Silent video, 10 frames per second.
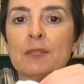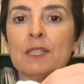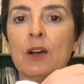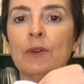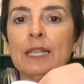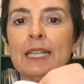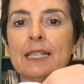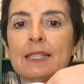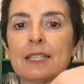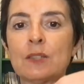Sewn in
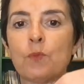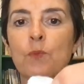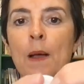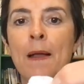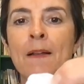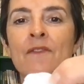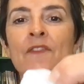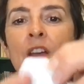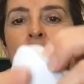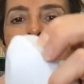is this
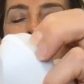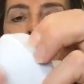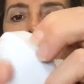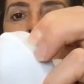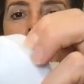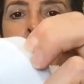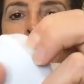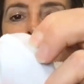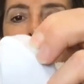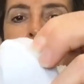very
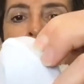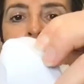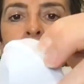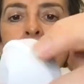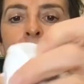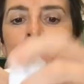fine padding,